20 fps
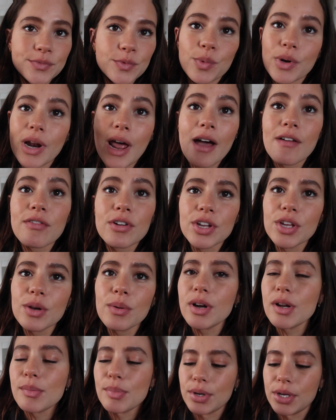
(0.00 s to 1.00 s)
whatever you
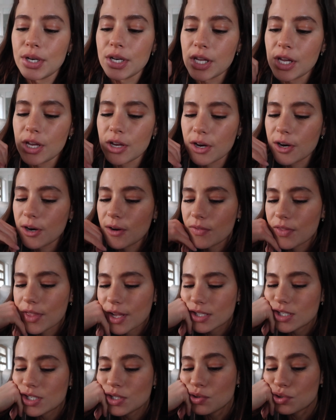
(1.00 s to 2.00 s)
want to put in here
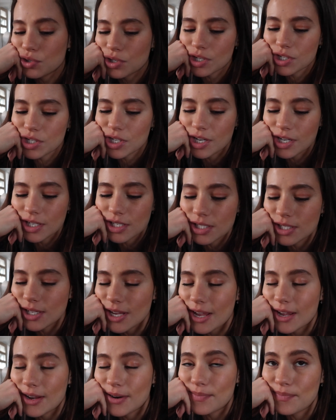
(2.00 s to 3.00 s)
that's nutritious
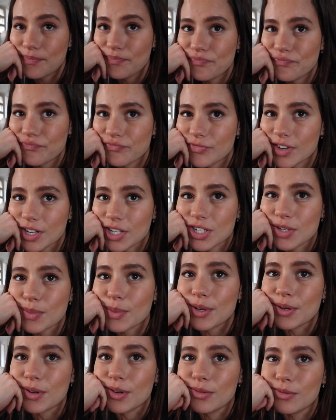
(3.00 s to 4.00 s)
and
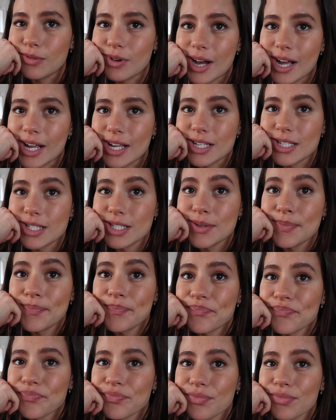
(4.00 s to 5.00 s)
vegetable wise.
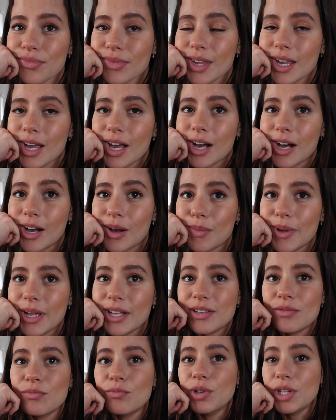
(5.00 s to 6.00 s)
Um,
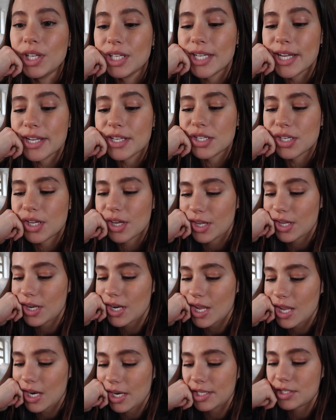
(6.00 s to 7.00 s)
it really tastes good
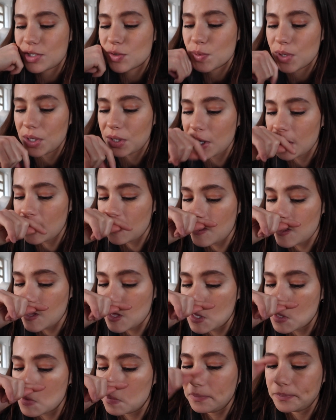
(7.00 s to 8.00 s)
and it's really
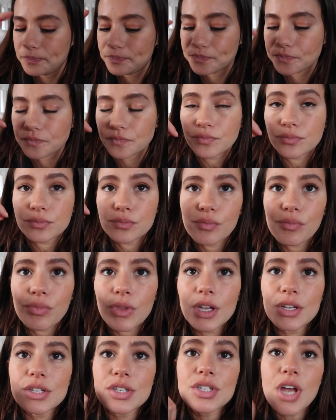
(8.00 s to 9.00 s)
the
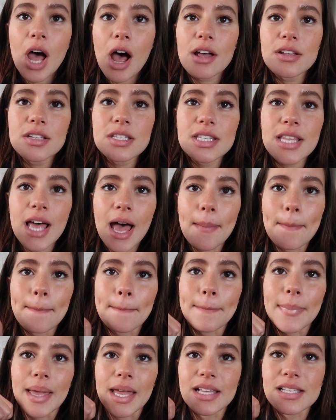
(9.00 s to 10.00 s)
sauce that
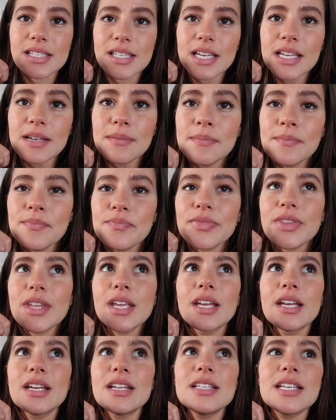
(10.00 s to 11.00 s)
makes it
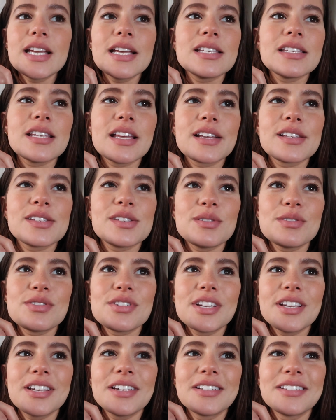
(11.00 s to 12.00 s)
taste like
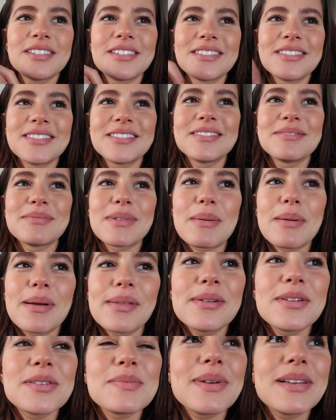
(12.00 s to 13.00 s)
sushi. My
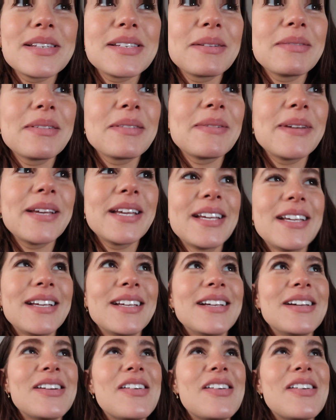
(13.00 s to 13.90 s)
brother is messing with me.